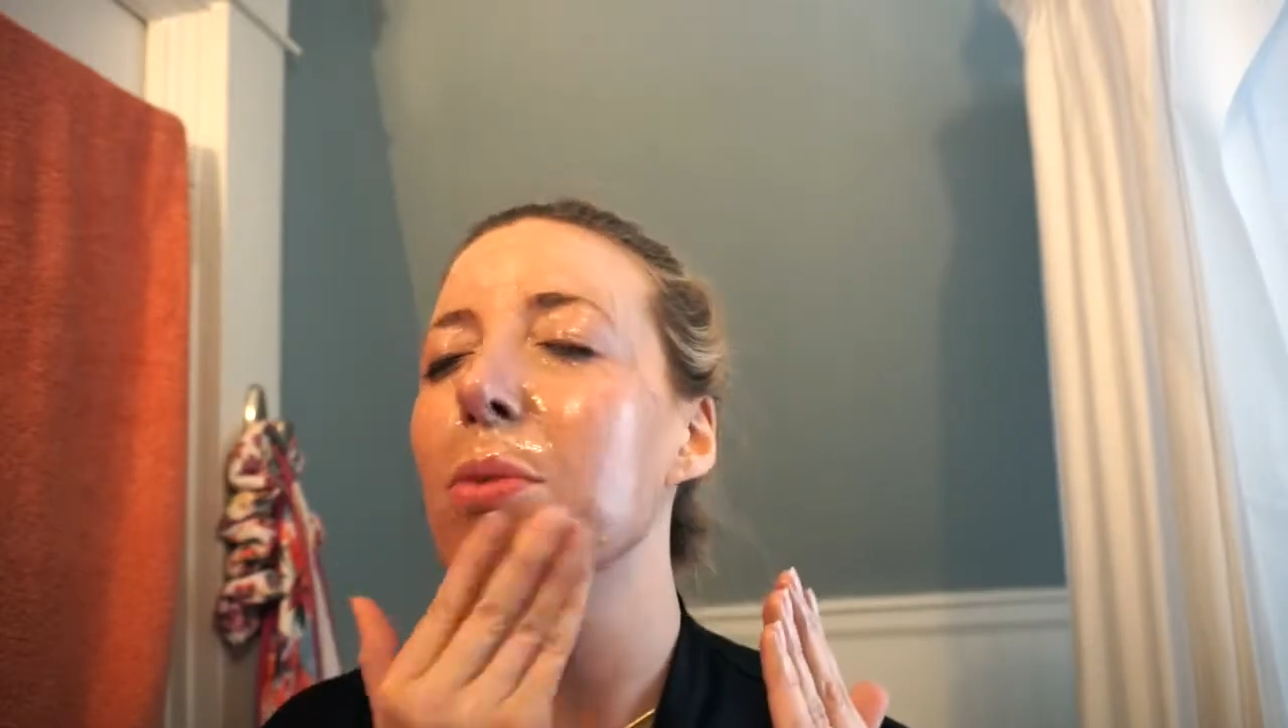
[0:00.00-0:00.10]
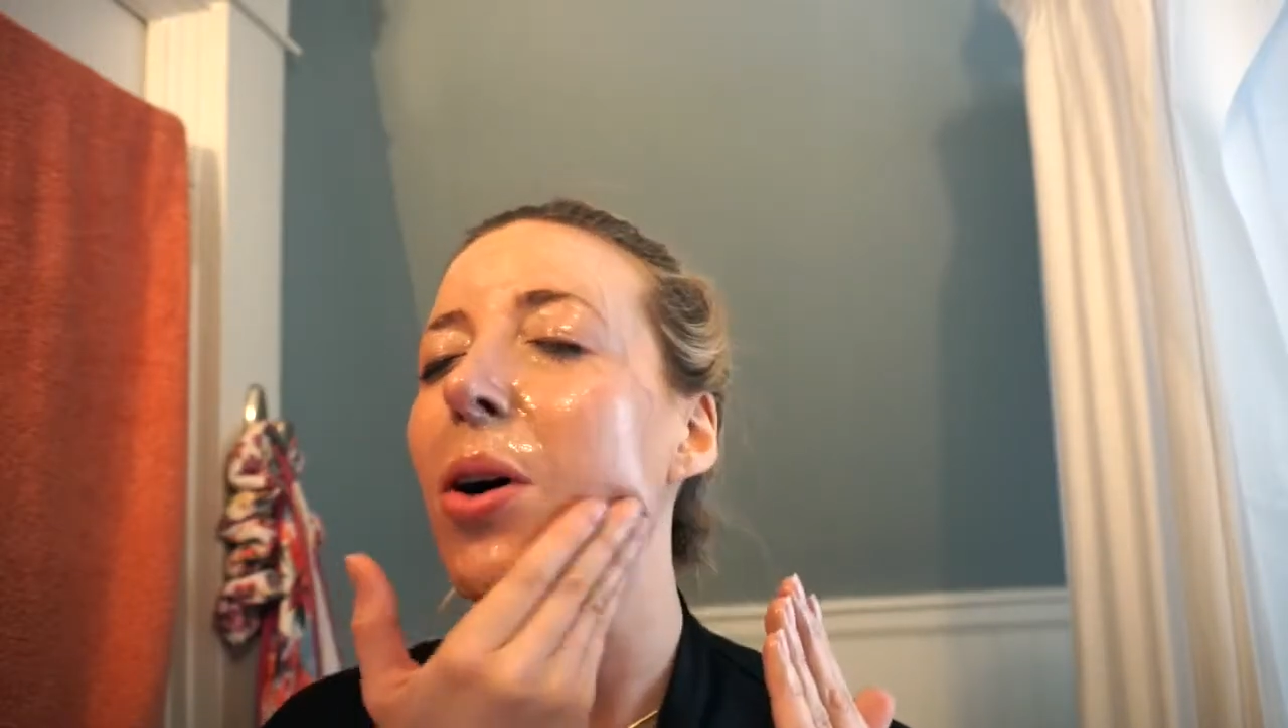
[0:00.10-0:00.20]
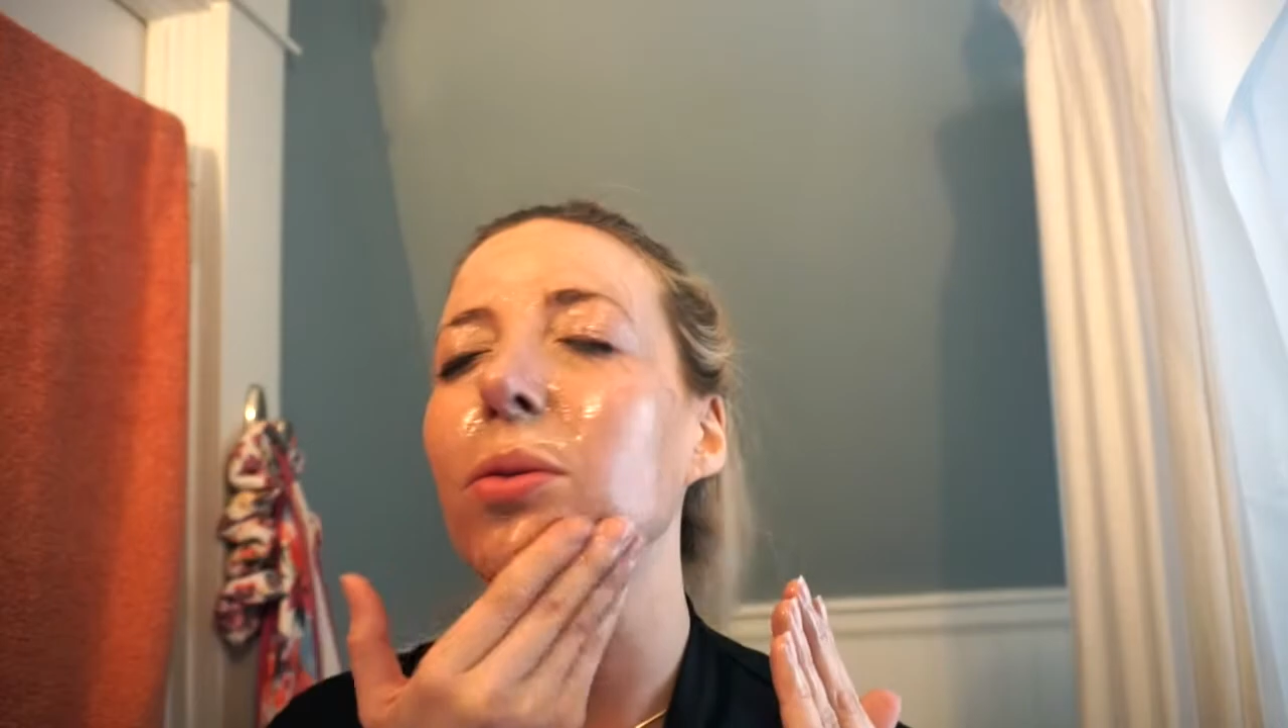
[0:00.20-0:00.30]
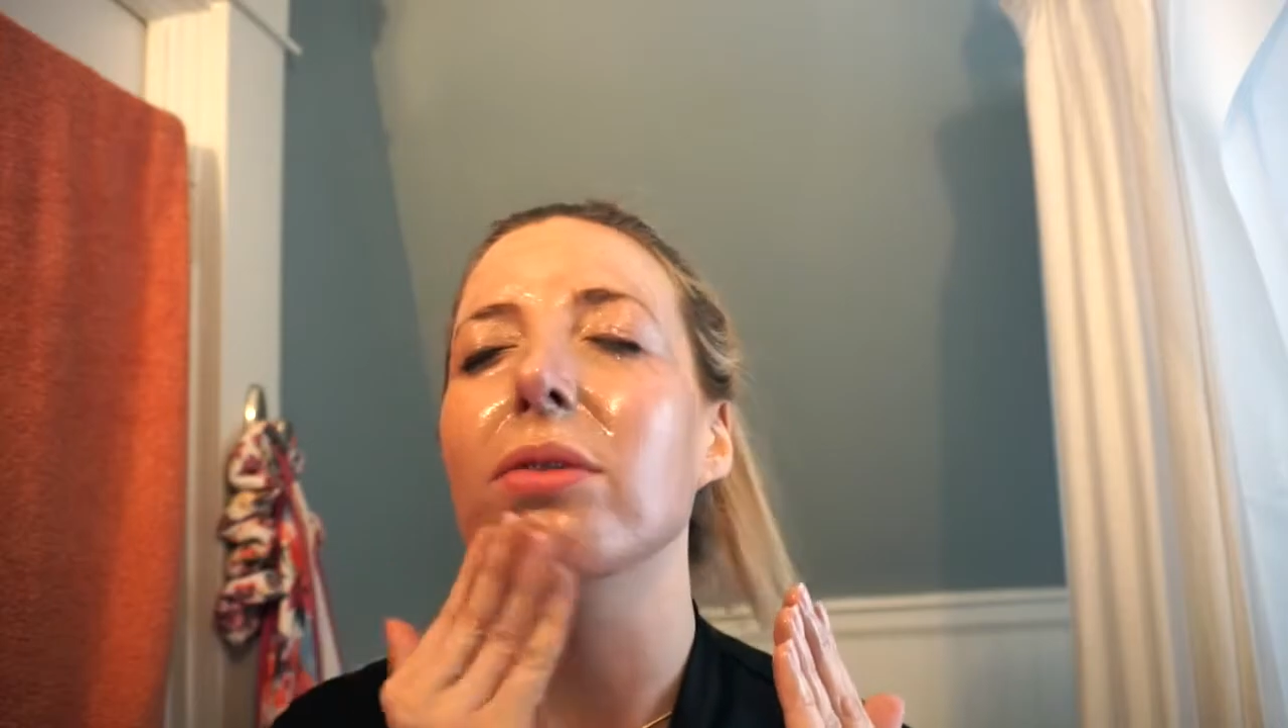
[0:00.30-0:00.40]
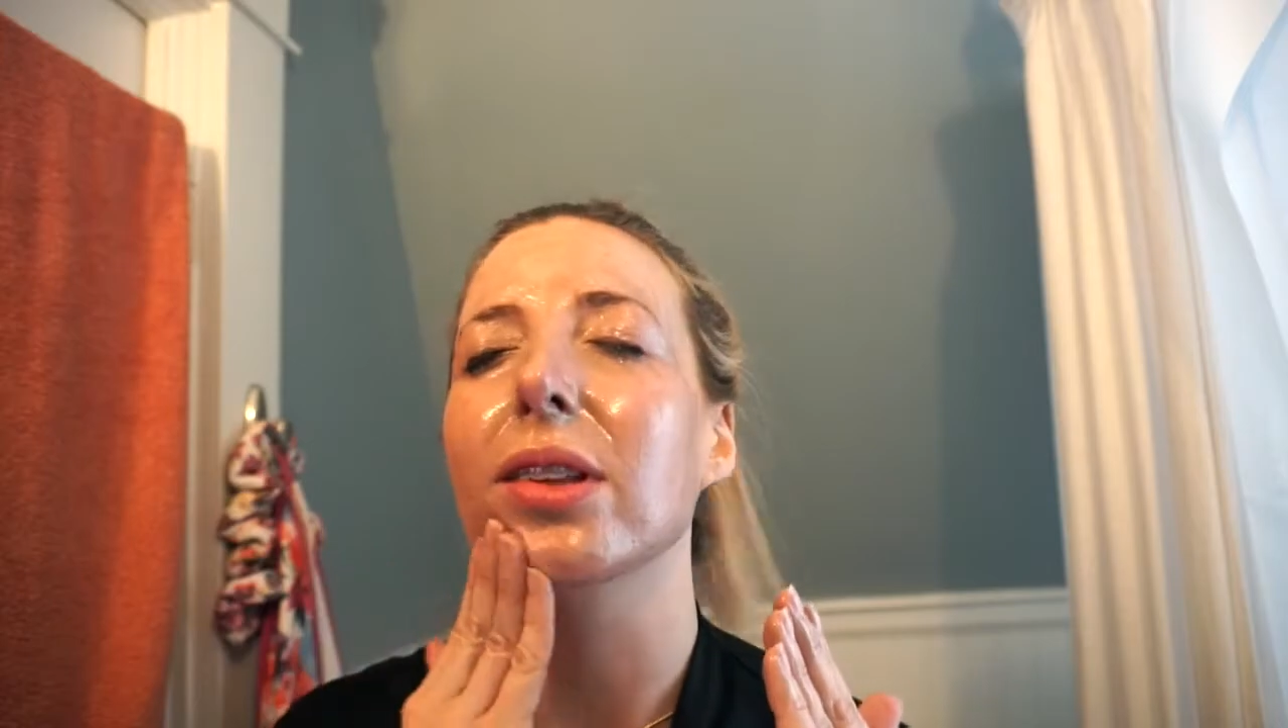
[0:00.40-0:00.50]

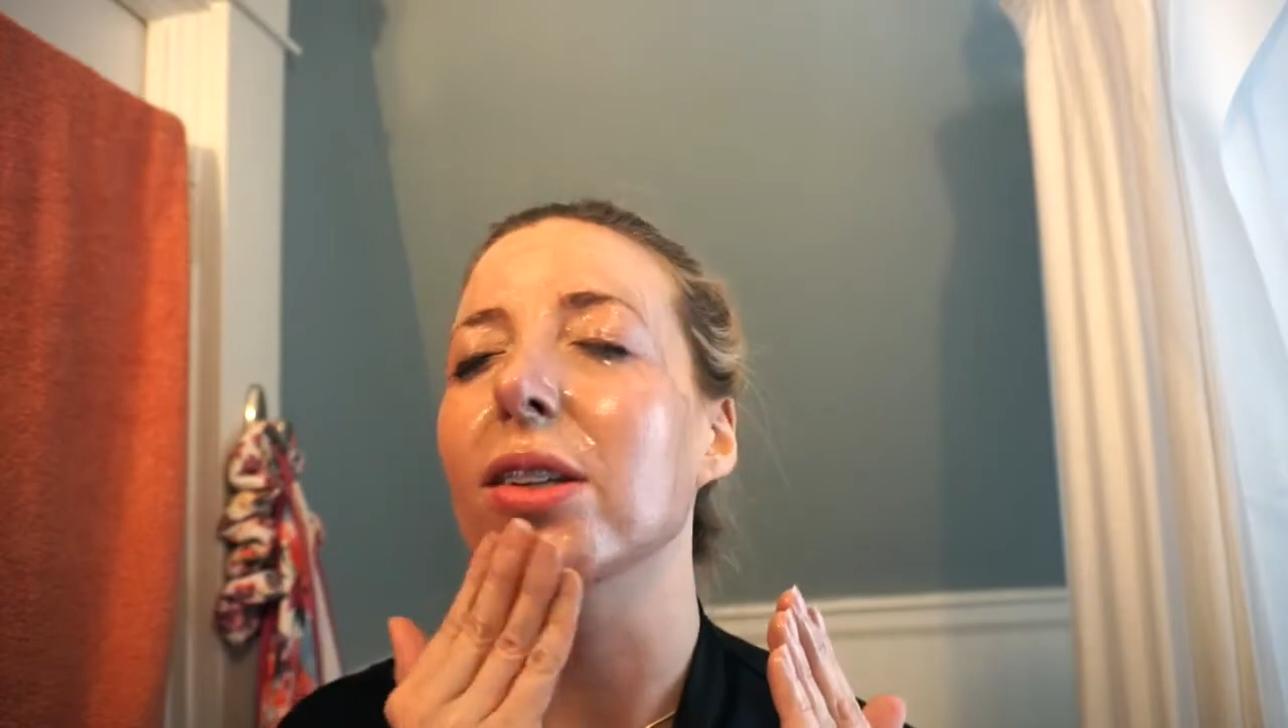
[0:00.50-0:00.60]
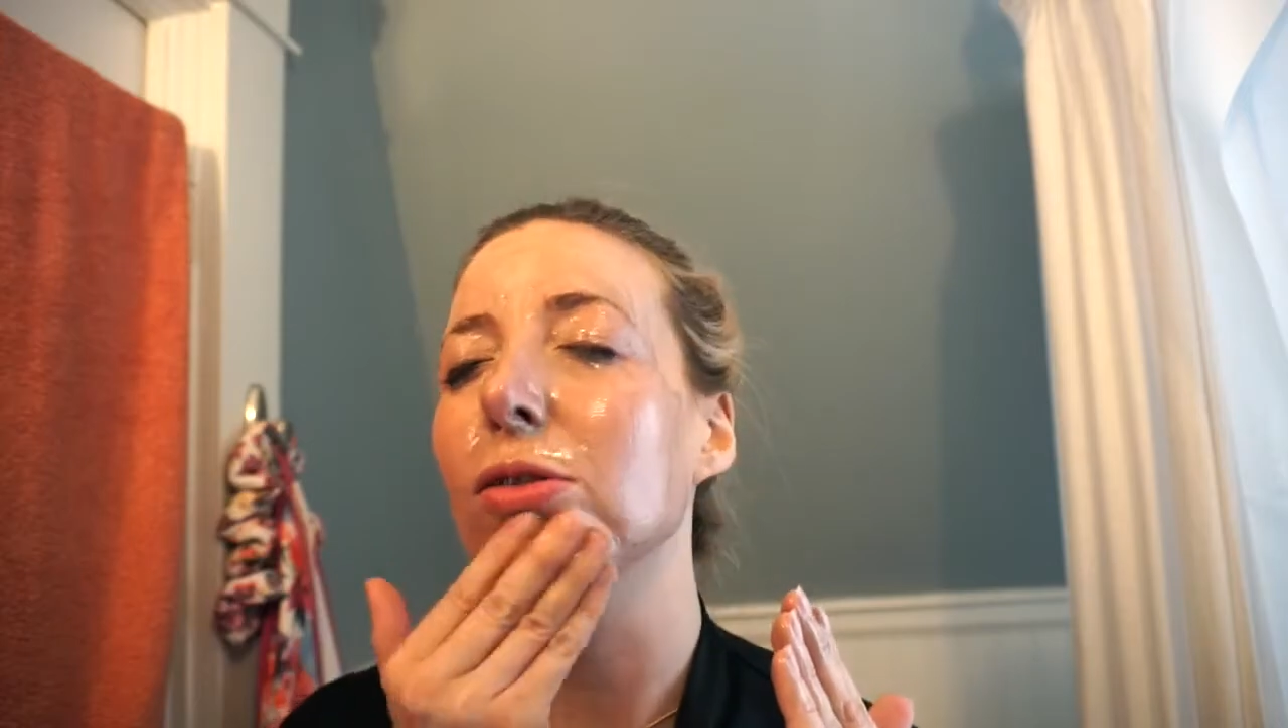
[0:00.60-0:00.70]
potently